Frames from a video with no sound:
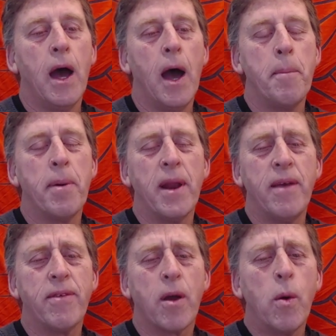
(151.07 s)
I
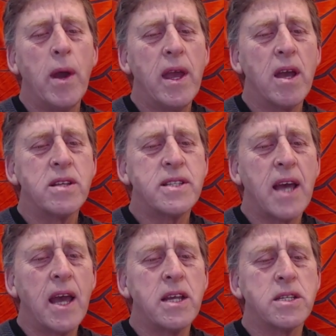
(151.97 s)
believe the queen goes to
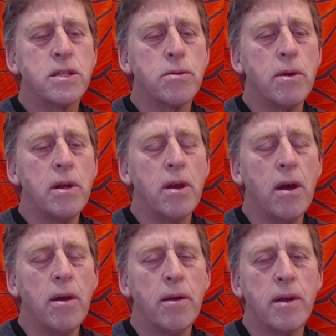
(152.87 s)
h3.
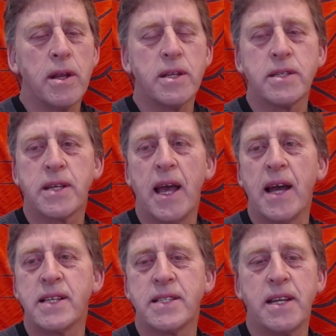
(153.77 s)
No, it's
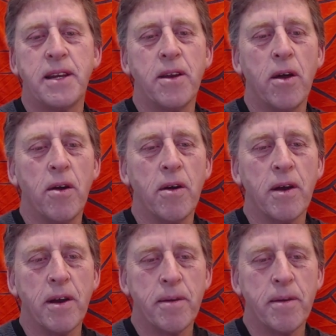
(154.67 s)
castling long.